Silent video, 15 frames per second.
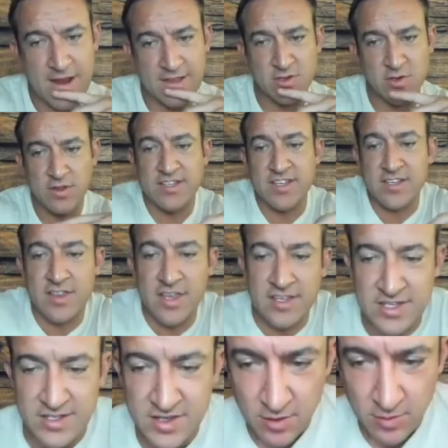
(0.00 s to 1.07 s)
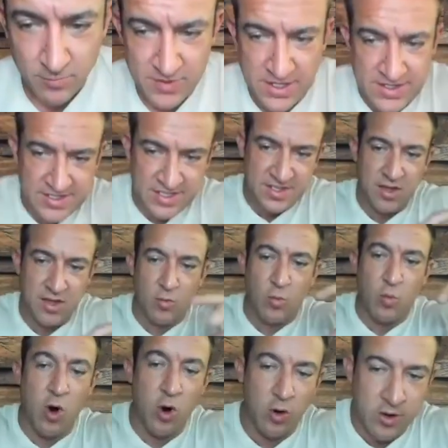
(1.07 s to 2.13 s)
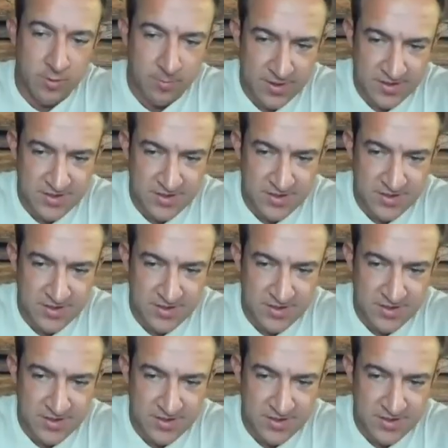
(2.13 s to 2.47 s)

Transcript: But so this is